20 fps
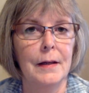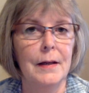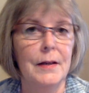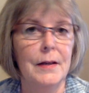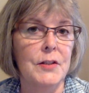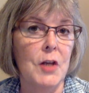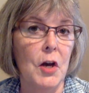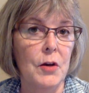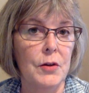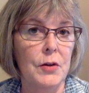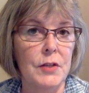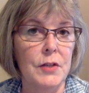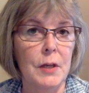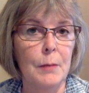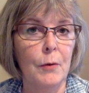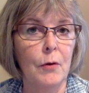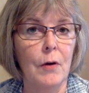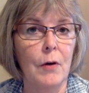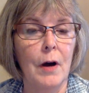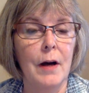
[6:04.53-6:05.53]
So to
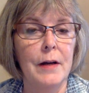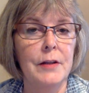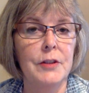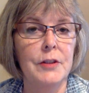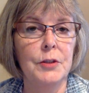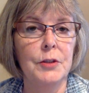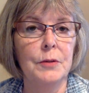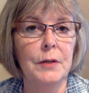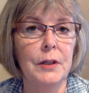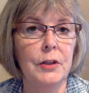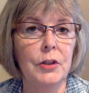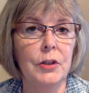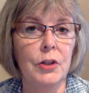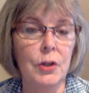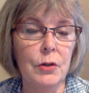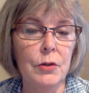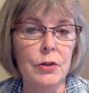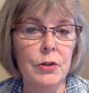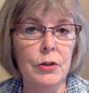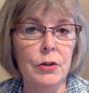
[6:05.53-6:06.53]
summarize, you can
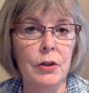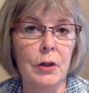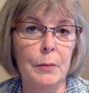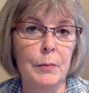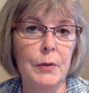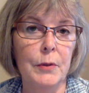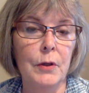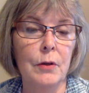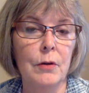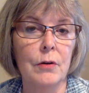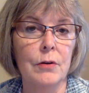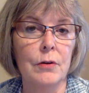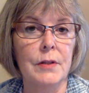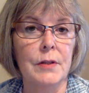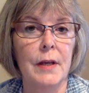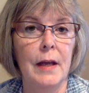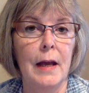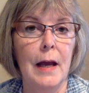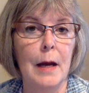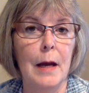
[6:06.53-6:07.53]
use your computer's
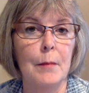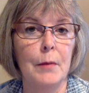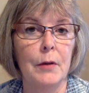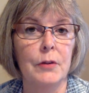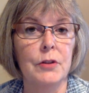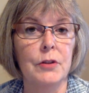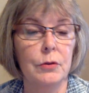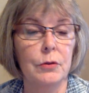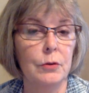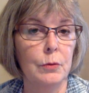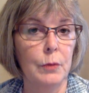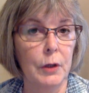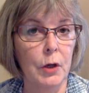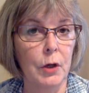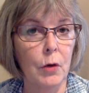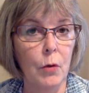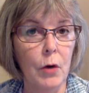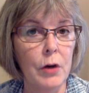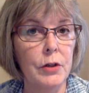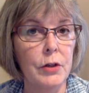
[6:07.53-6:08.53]
camera to
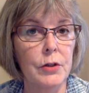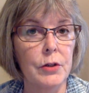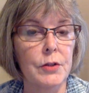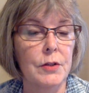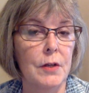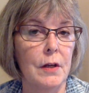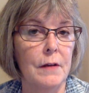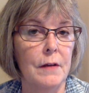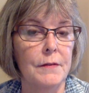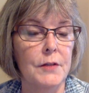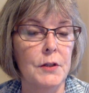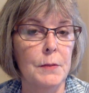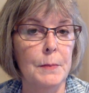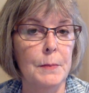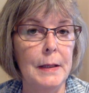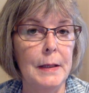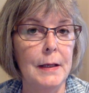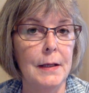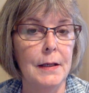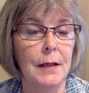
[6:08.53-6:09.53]
record yourself
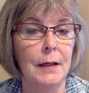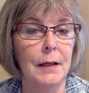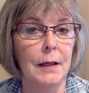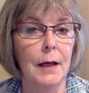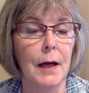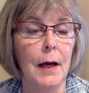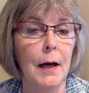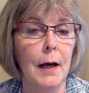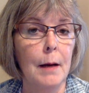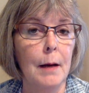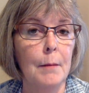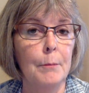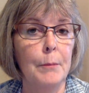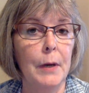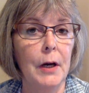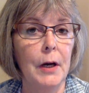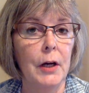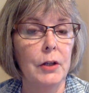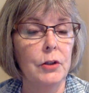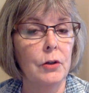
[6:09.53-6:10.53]
speaking,
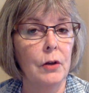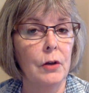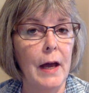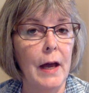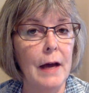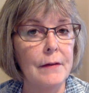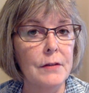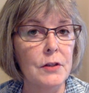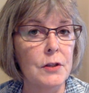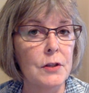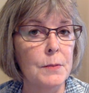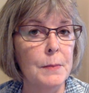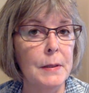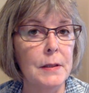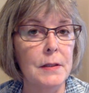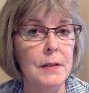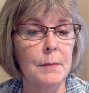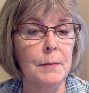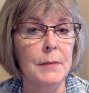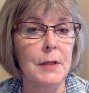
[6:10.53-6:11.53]
but you'll have to
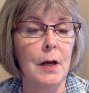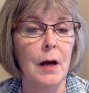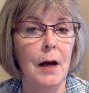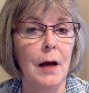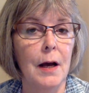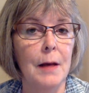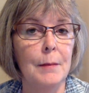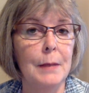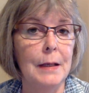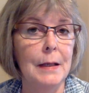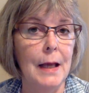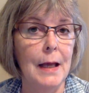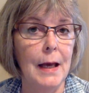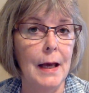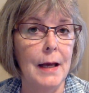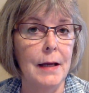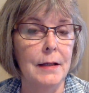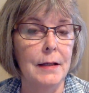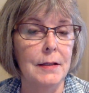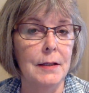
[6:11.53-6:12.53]
spend some time in
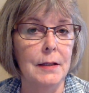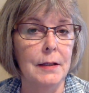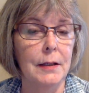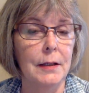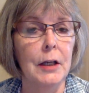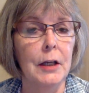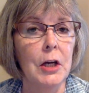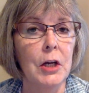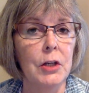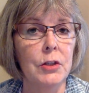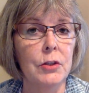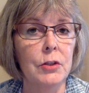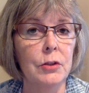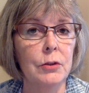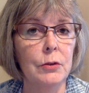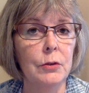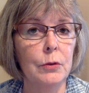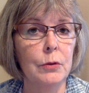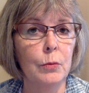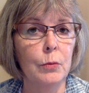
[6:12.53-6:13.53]
editing
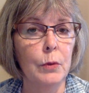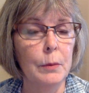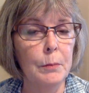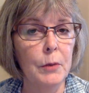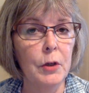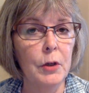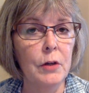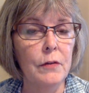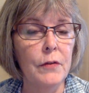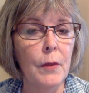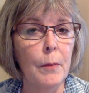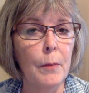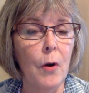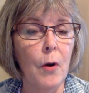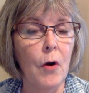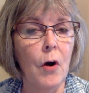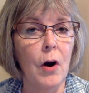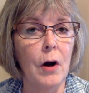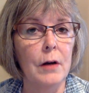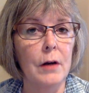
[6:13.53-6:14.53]
to remove the
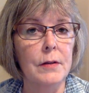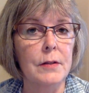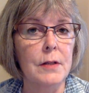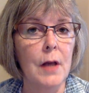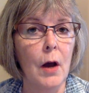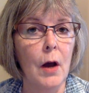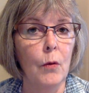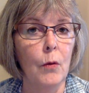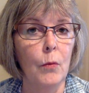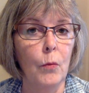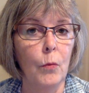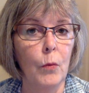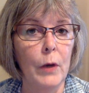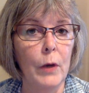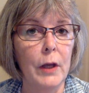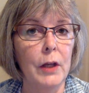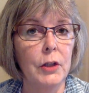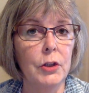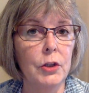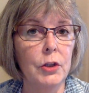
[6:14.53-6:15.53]
parts
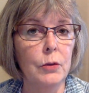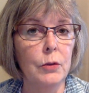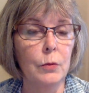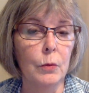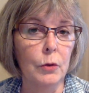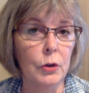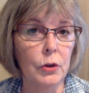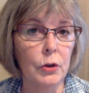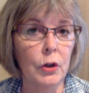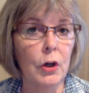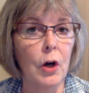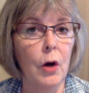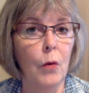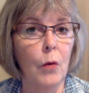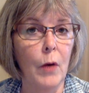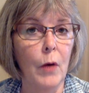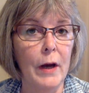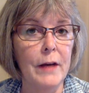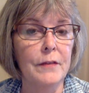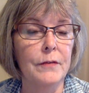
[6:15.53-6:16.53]
when you look
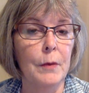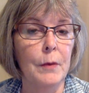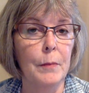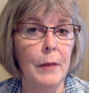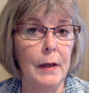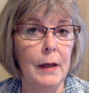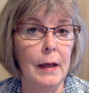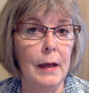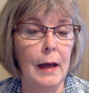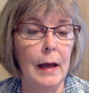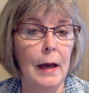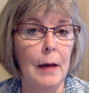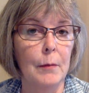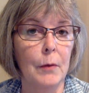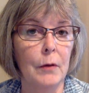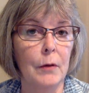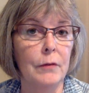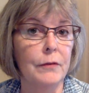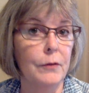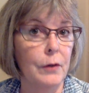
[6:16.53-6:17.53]
away from the
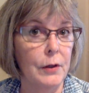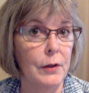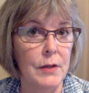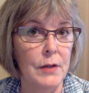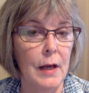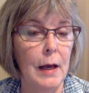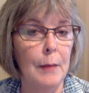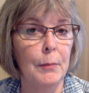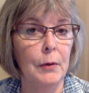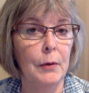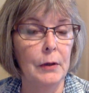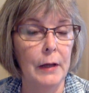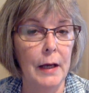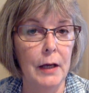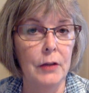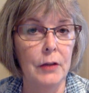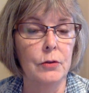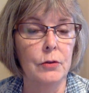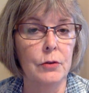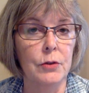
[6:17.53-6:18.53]
camera, for example,
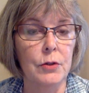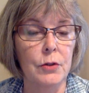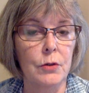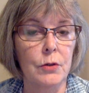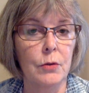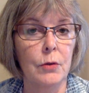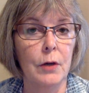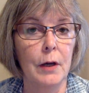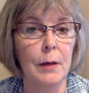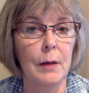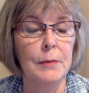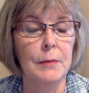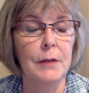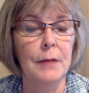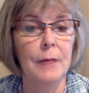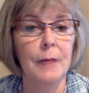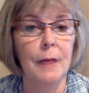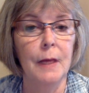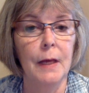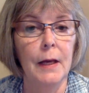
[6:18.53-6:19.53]
at your script.
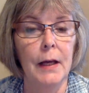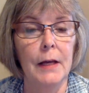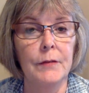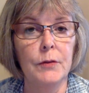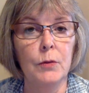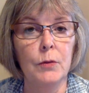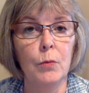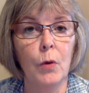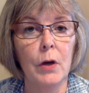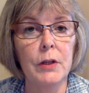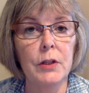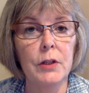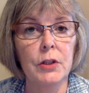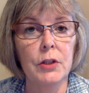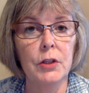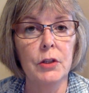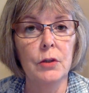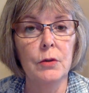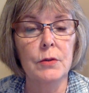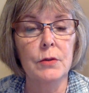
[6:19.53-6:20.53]
If you want to
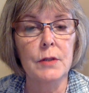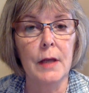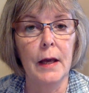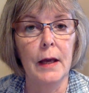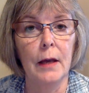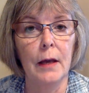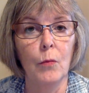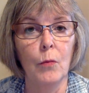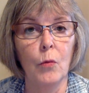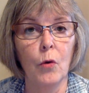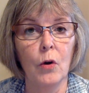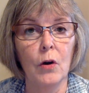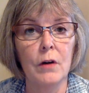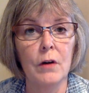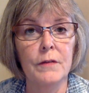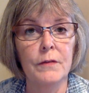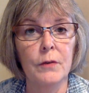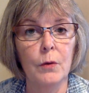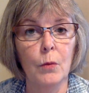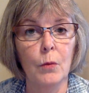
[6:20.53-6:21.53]
use a
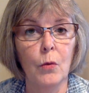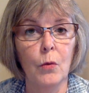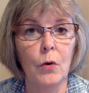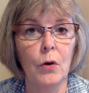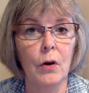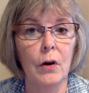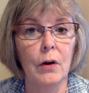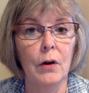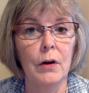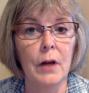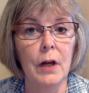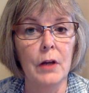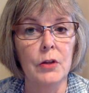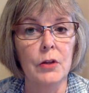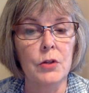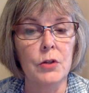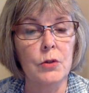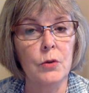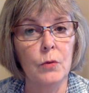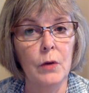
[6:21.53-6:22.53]
word-for-word
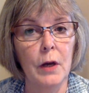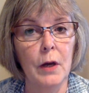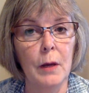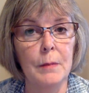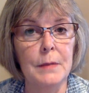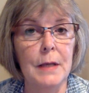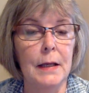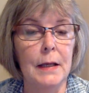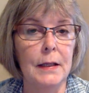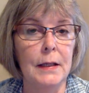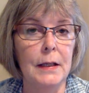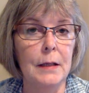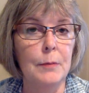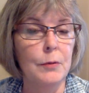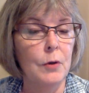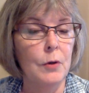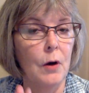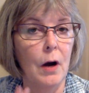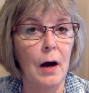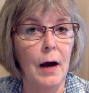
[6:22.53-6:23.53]
script and
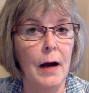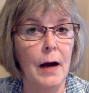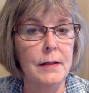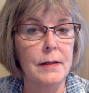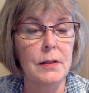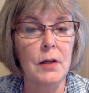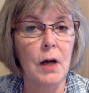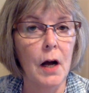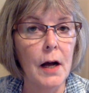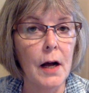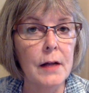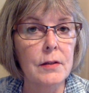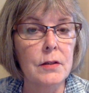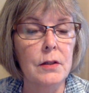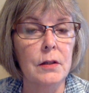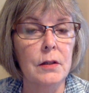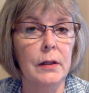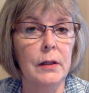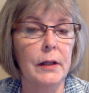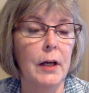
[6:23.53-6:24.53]
keep your eyes
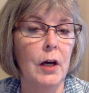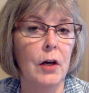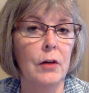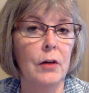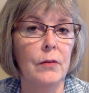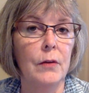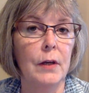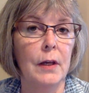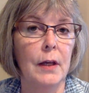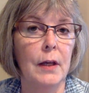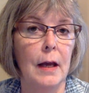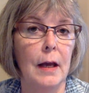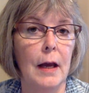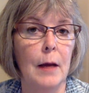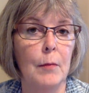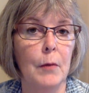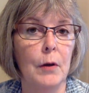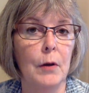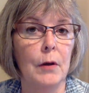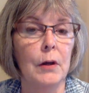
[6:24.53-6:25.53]
constantly on the
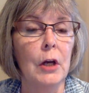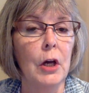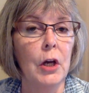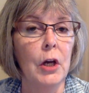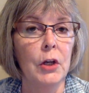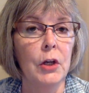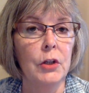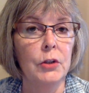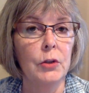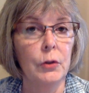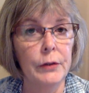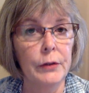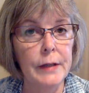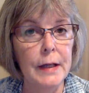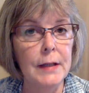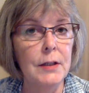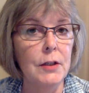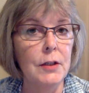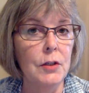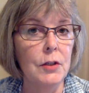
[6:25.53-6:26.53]
camera, you'll
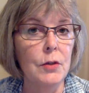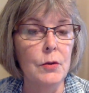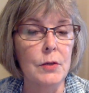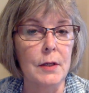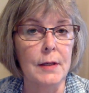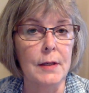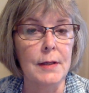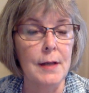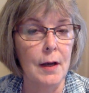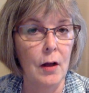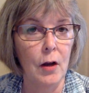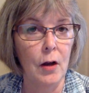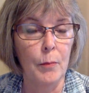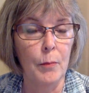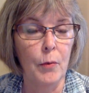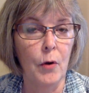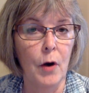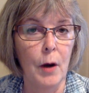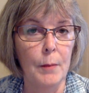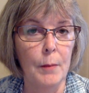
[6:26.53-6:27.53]
need to use a
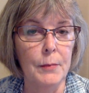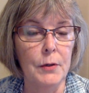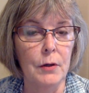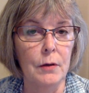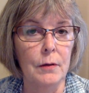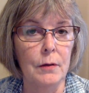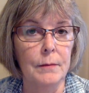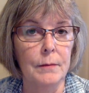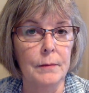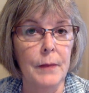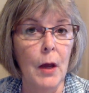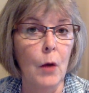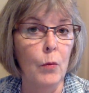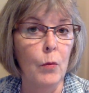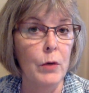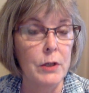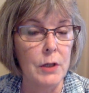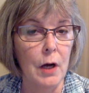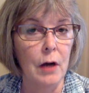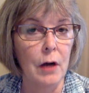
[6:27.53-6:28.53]
teleprompter,
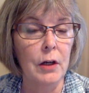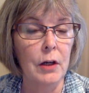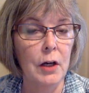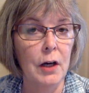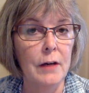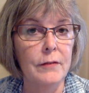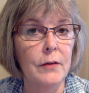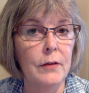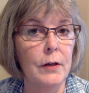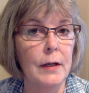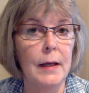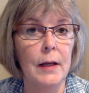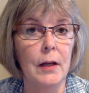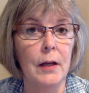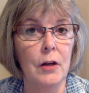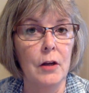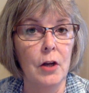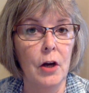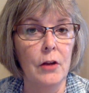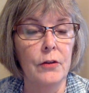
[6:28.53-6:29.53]
which I'll cover in
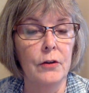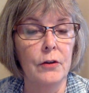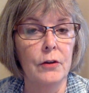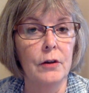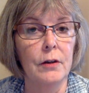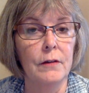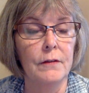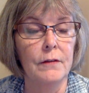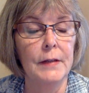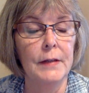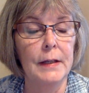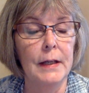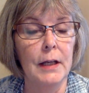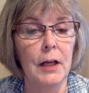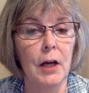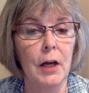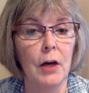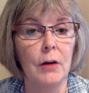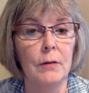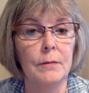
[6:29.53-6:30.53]
another
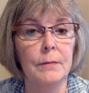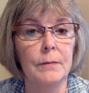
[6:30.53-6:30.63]
video.